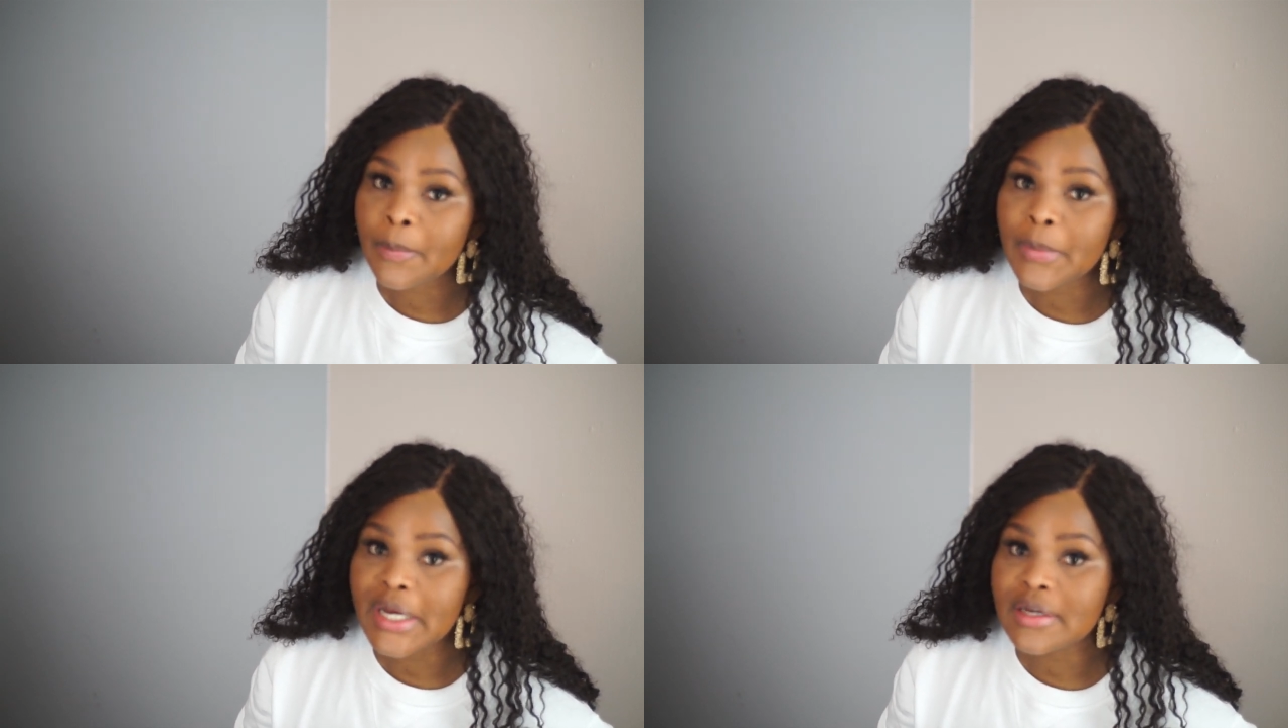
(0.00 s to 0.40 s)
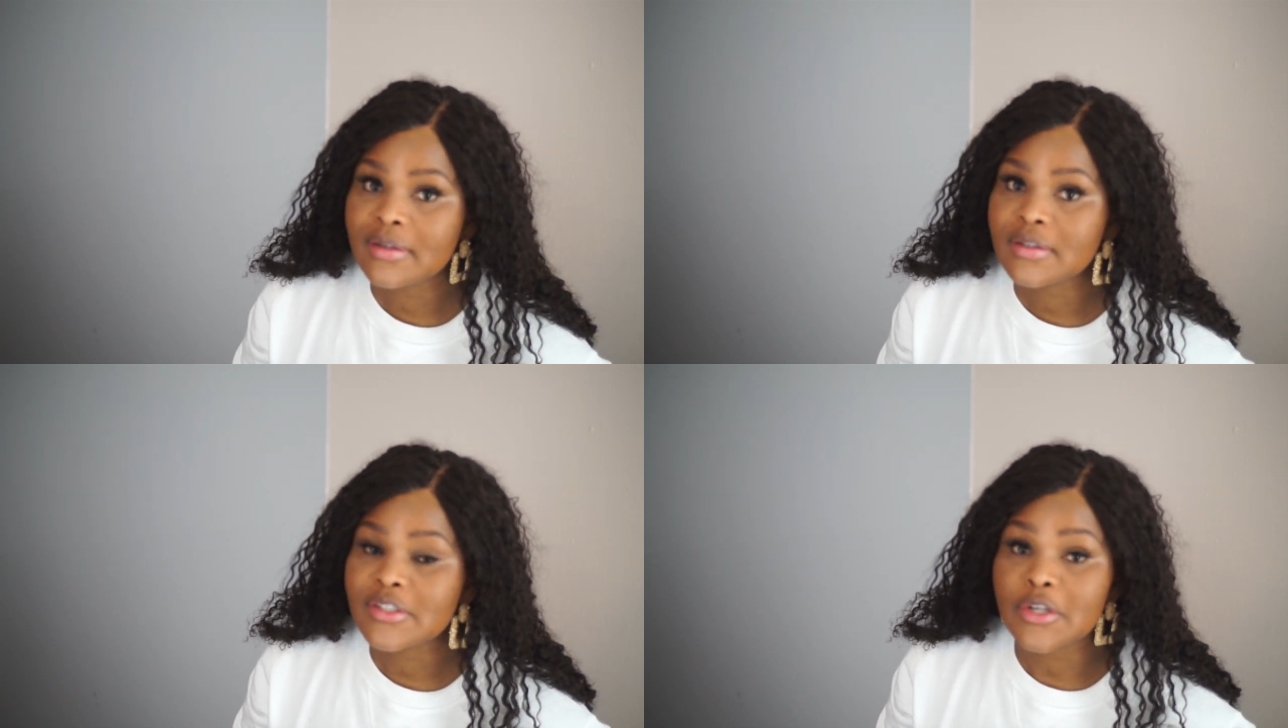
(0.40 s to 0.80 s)
but
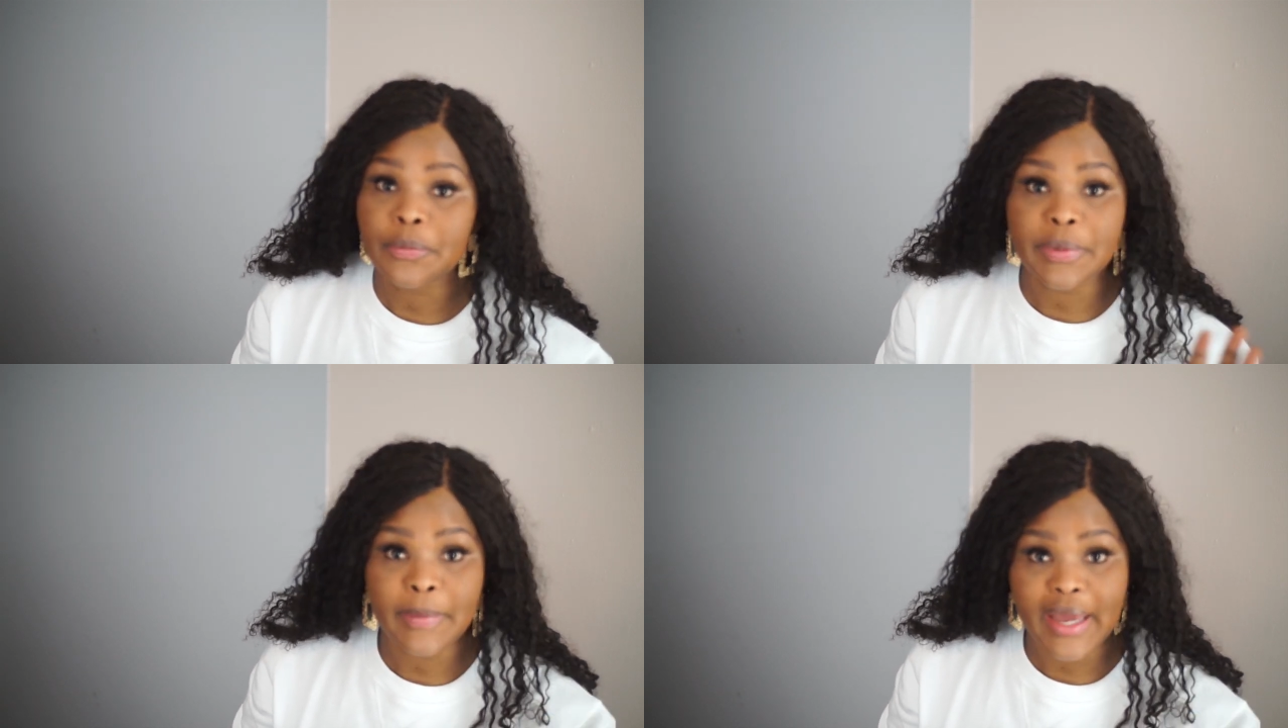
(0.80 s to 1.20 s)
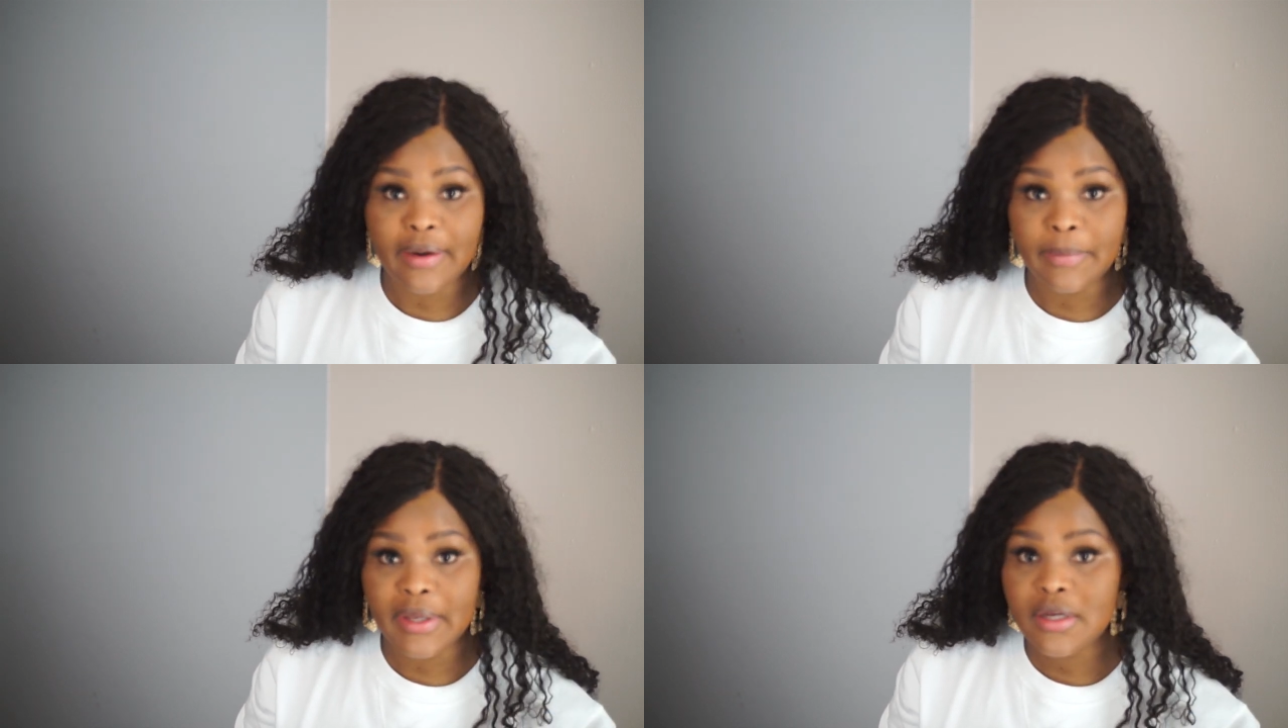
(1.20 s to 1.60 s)
don't be mad
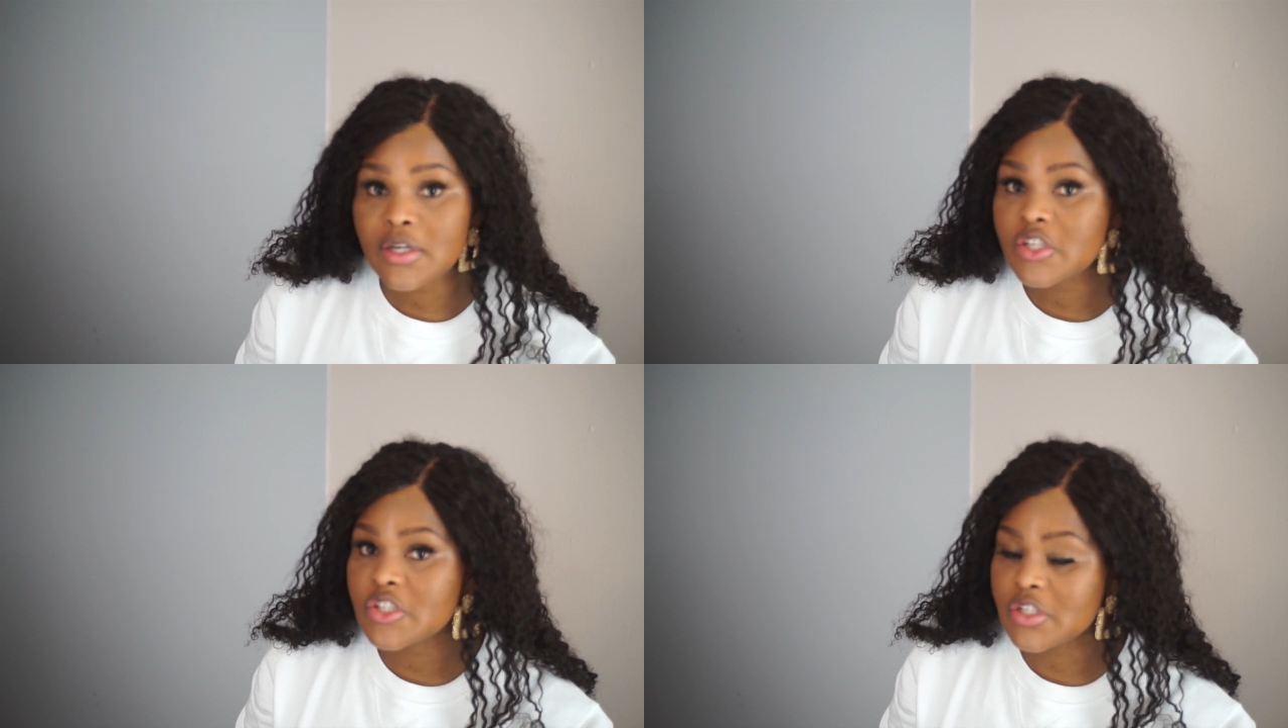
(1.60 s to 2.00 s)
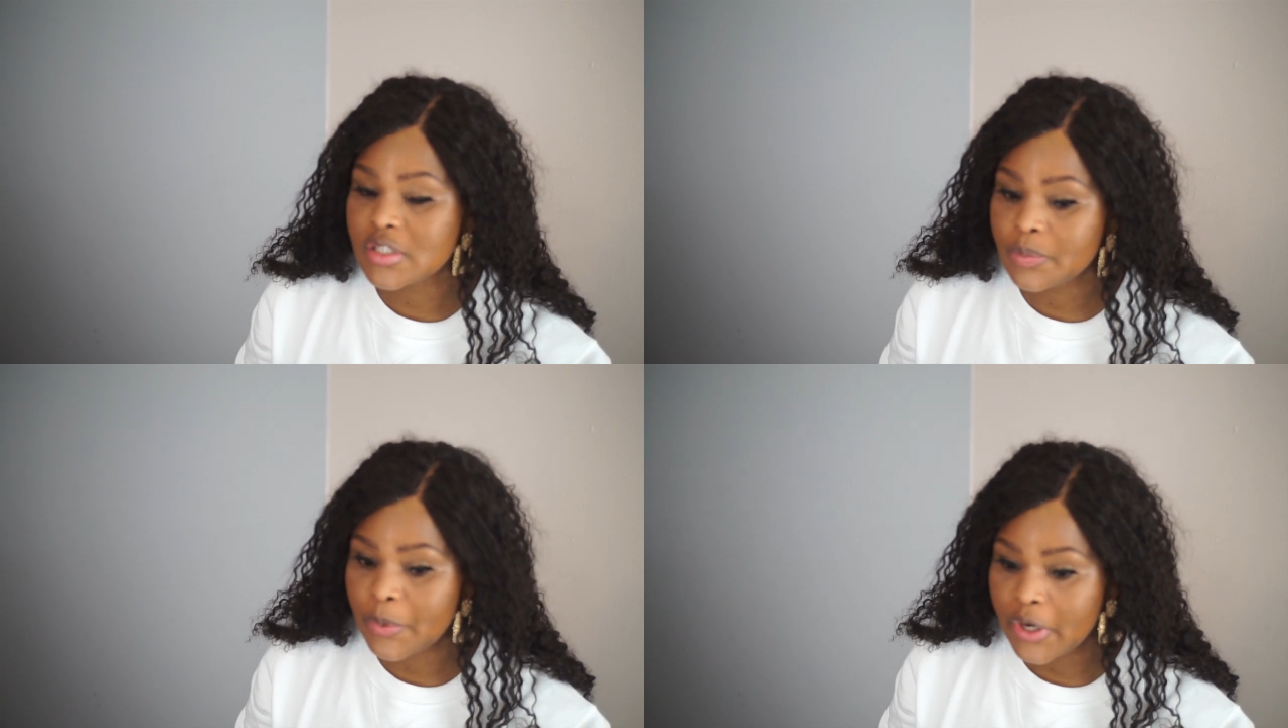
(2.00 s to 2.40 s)
at me, it's
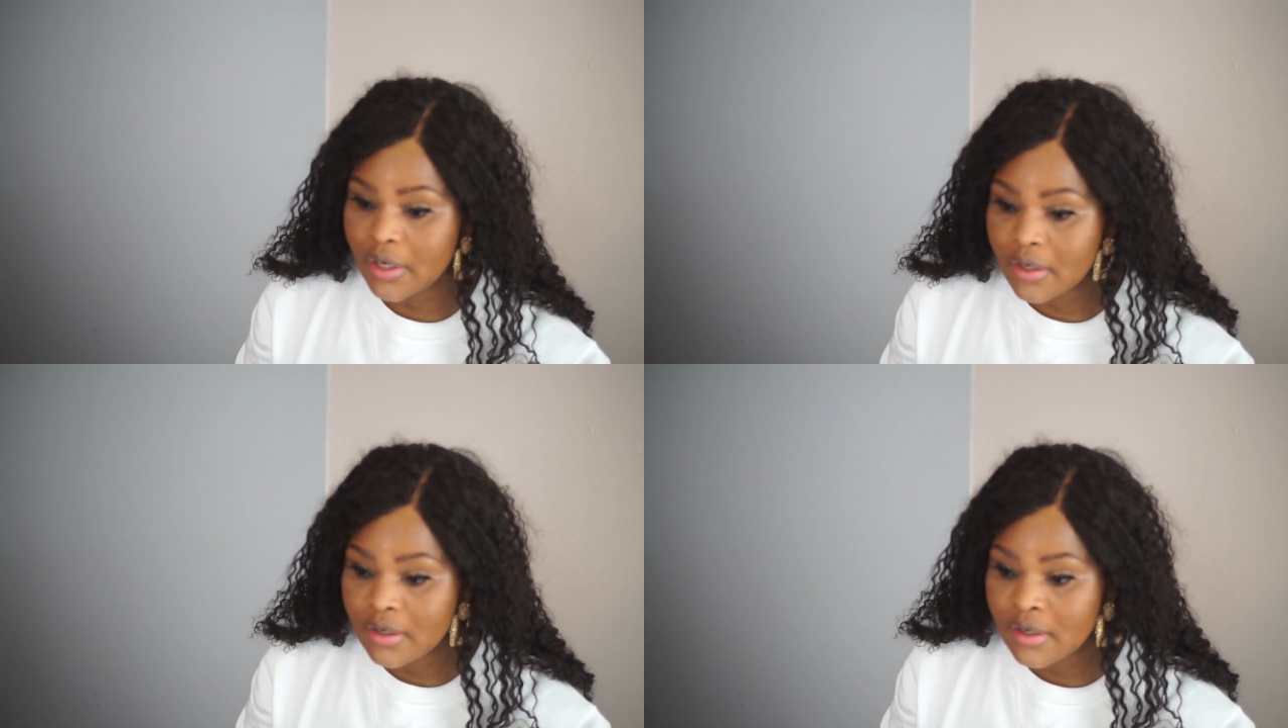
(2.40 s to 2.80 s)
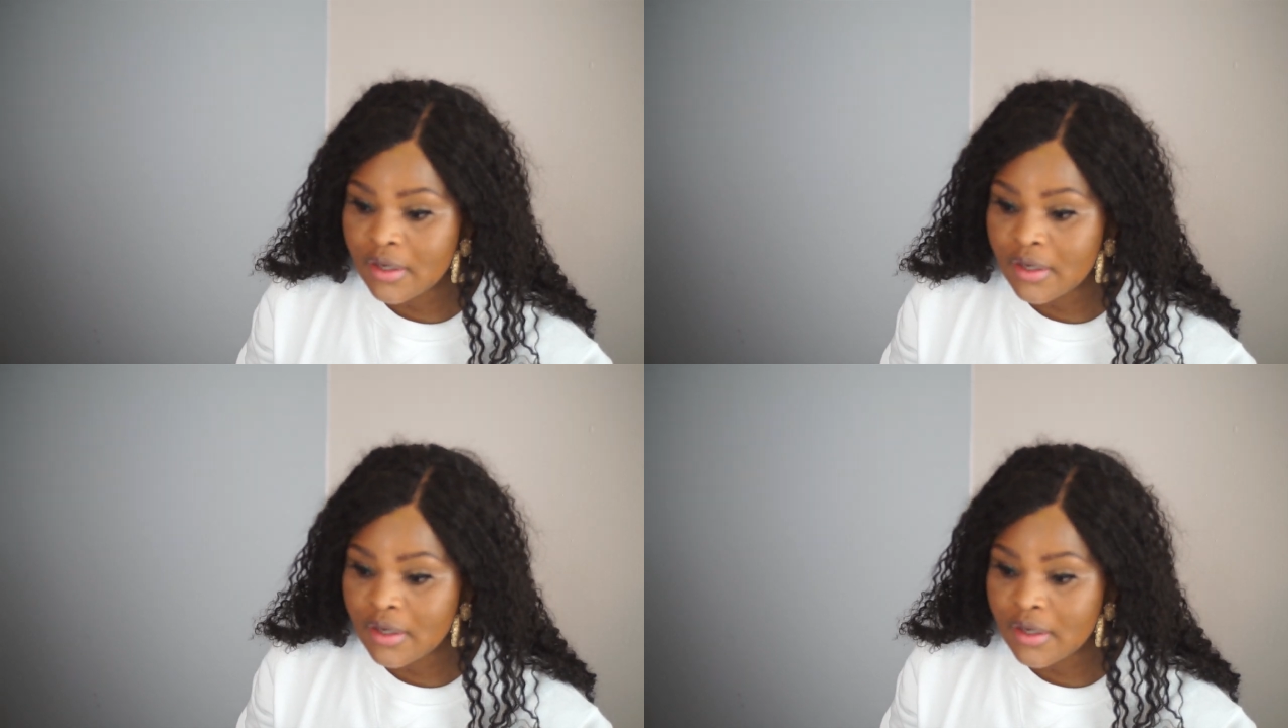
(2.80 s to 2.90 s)
just a prank.